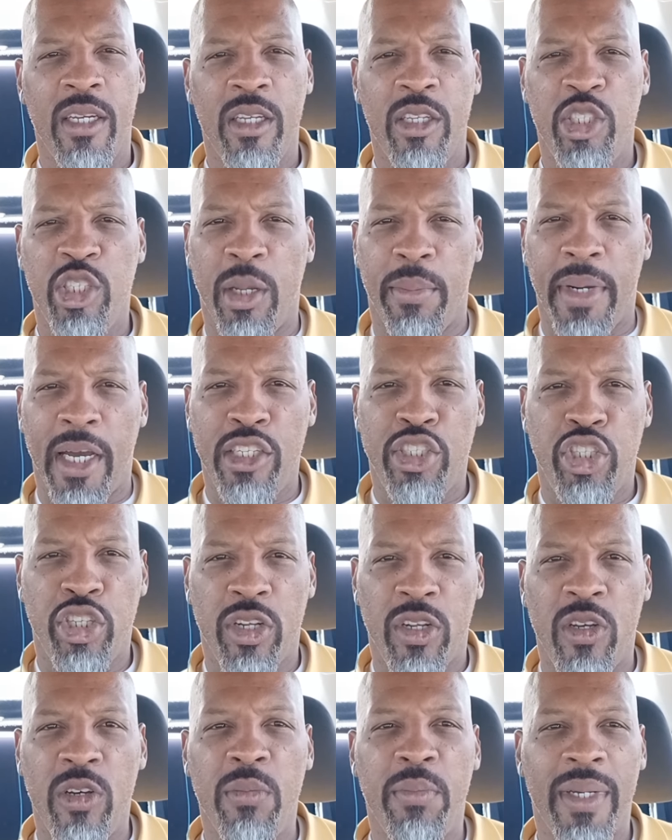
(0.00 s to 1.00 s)
Shabbat
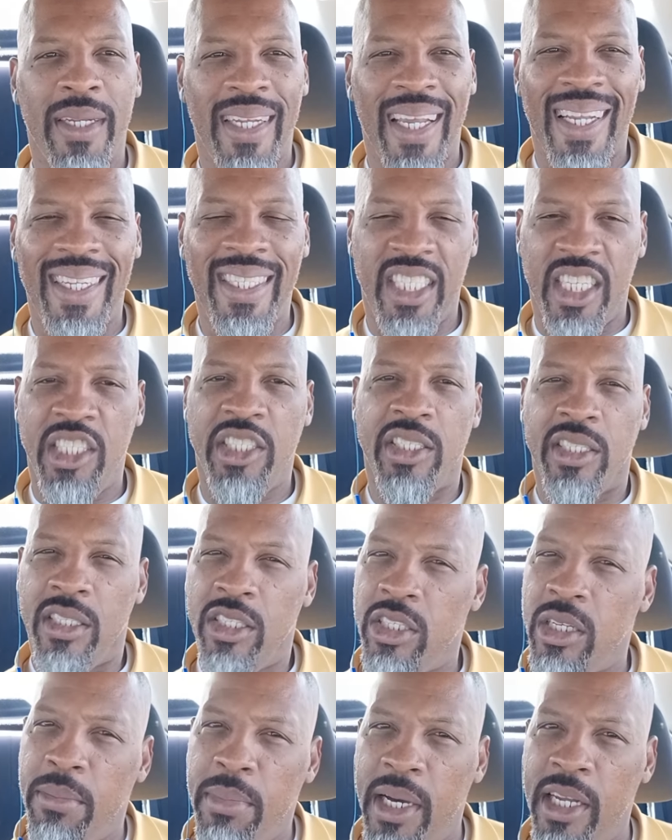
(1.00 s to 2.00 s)
shalom, but not just
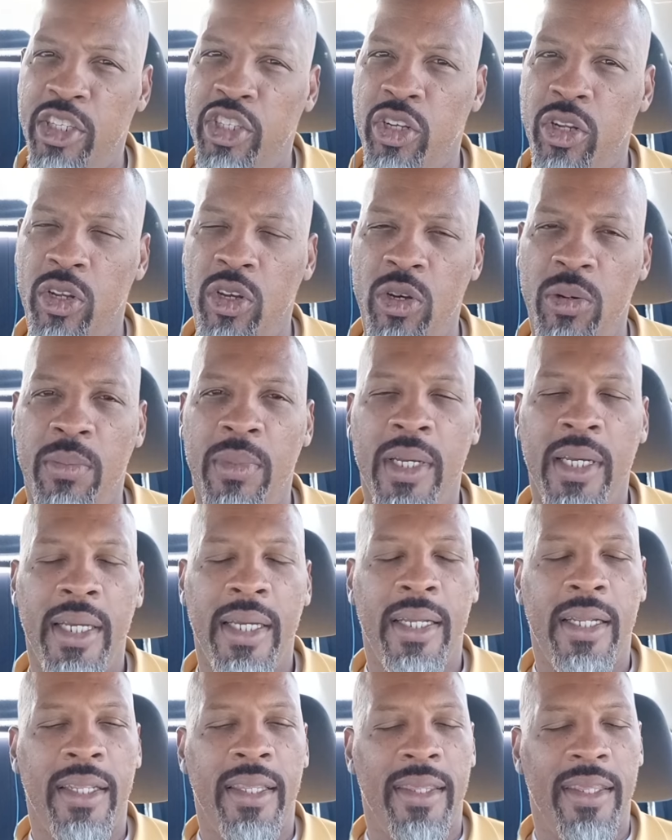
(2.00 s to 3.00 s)
Shabbat shalom.
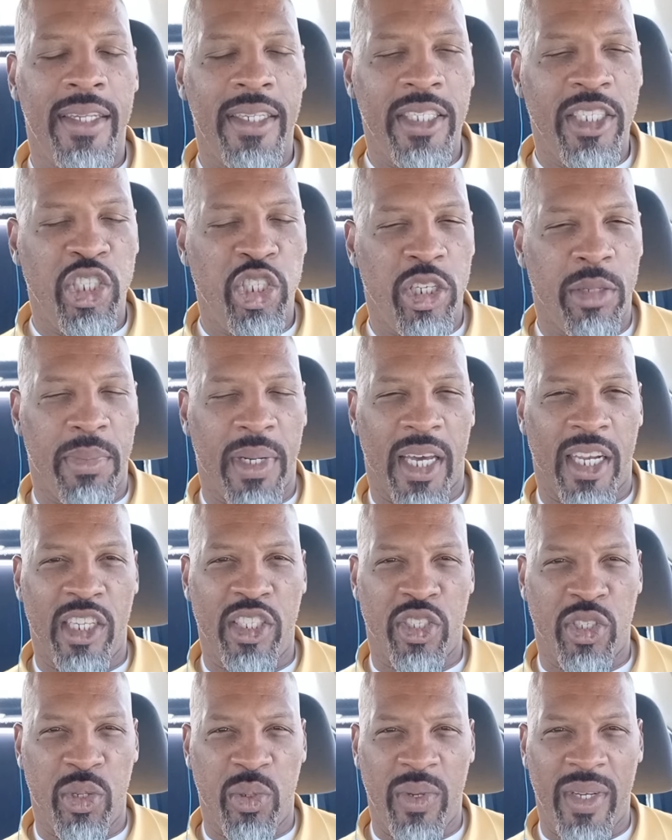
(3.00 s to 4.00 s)
This Shabbat
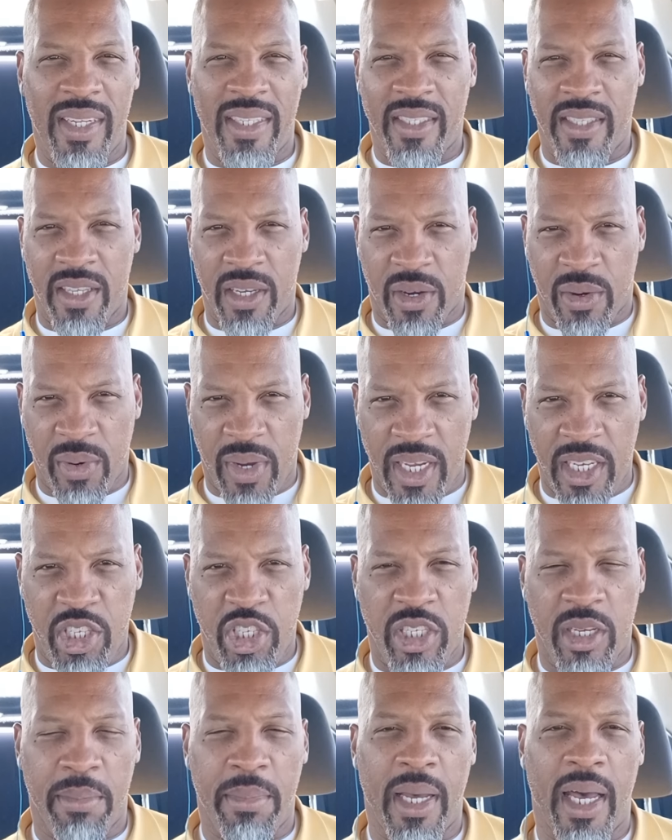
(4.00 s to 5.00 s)
is known as the Great
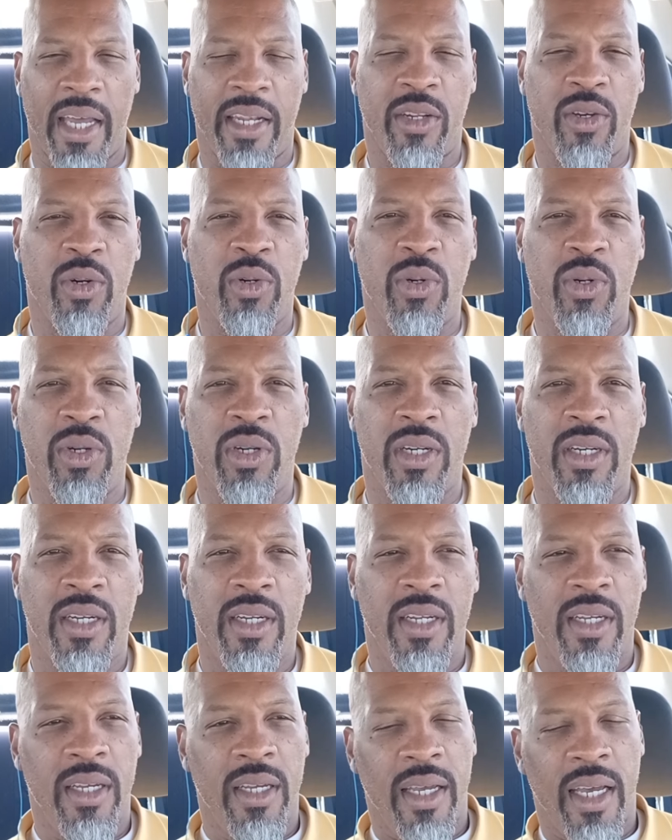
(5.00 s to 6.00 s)
Shabbat or
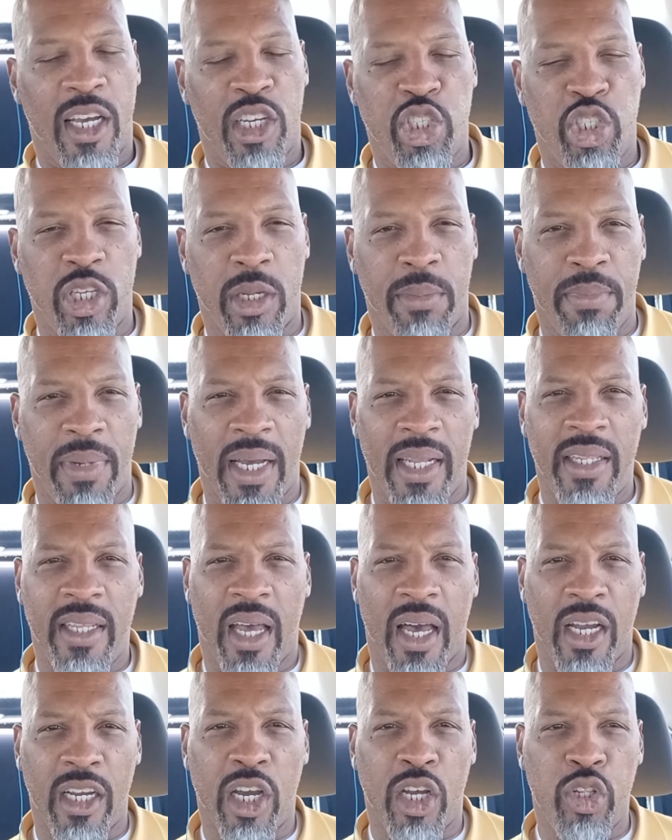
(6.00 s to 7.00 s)
HaShabbat
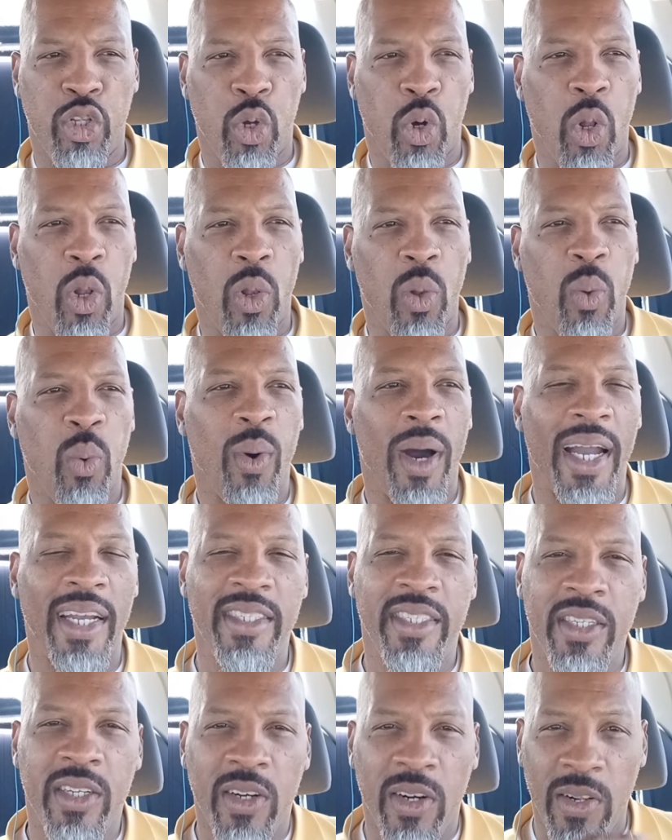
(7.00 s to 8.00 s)
HaGadol. Why is
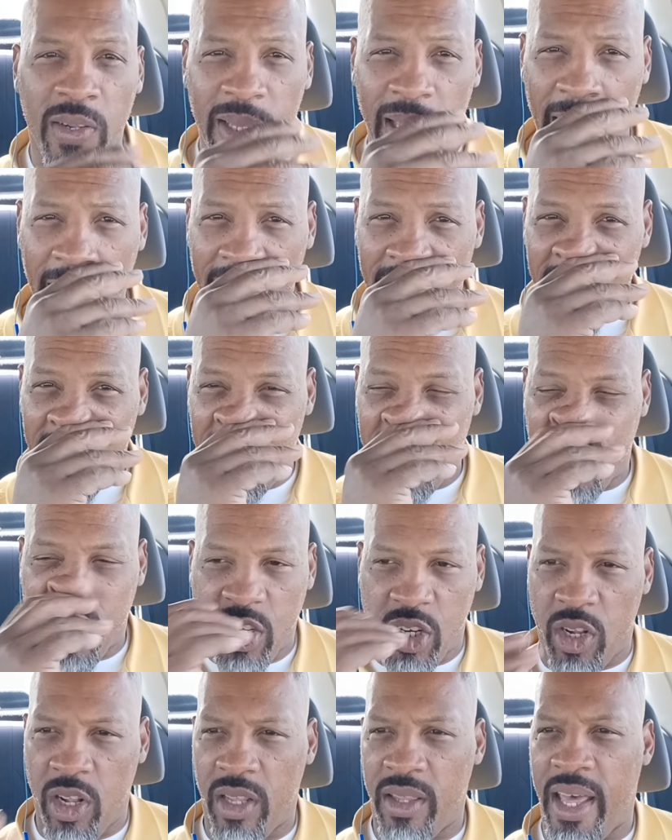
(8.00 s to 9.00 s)
it called that? It's
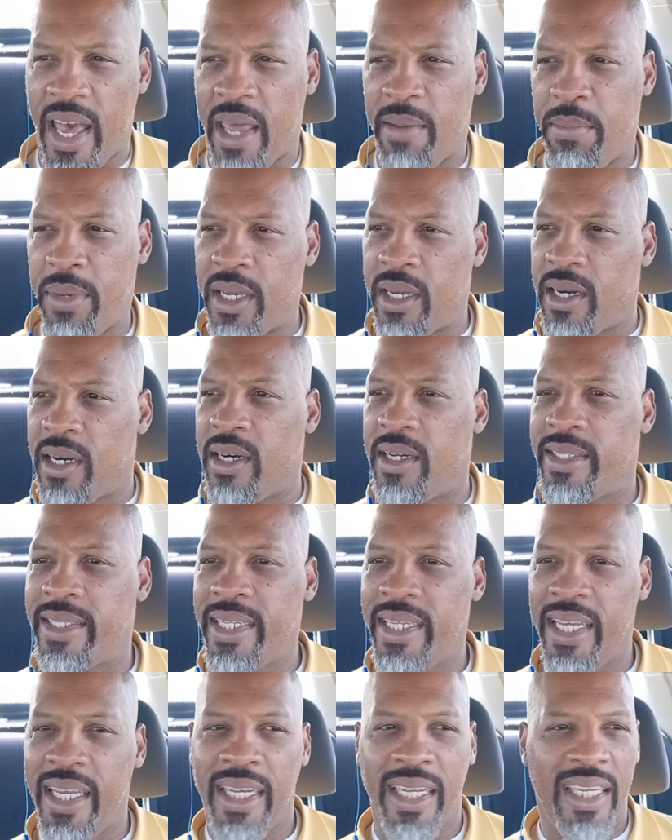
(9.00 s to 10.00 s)
called that because
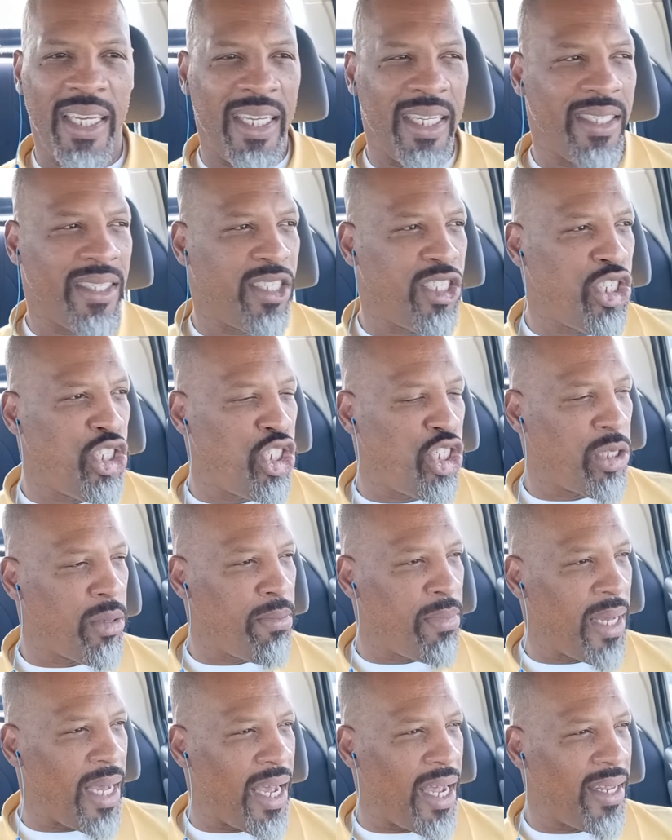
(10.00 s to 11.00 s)
it is the
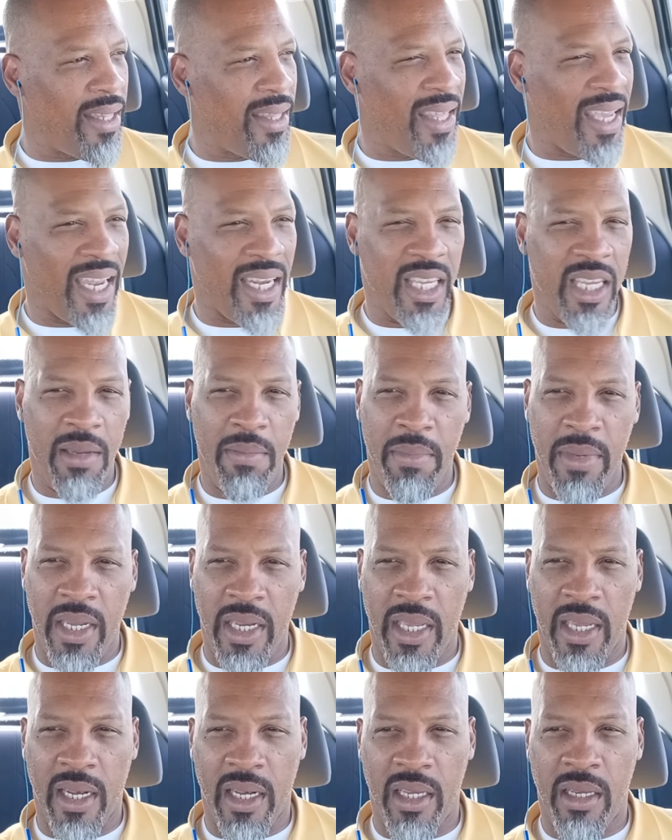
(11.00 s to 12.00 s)
Shabbat that
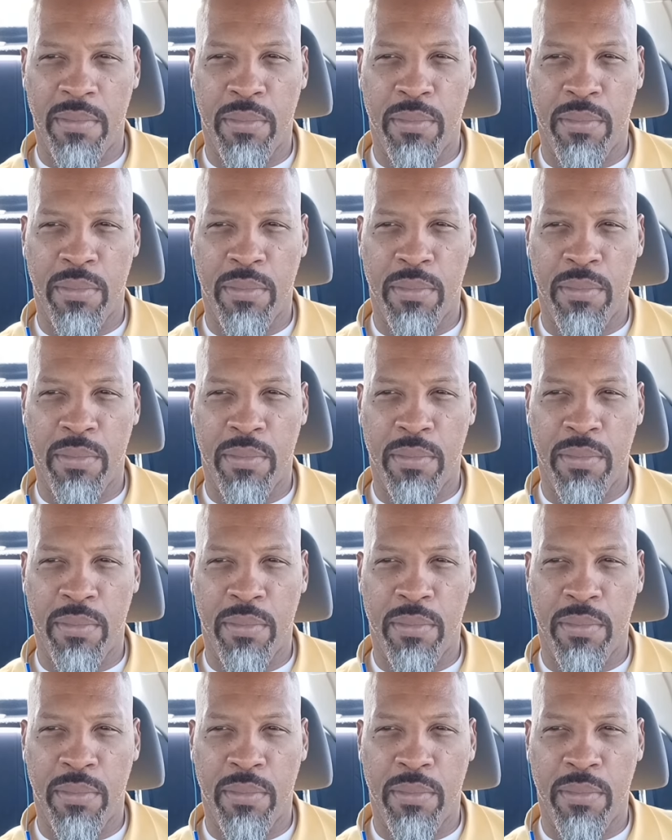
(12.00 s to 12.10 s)
immediately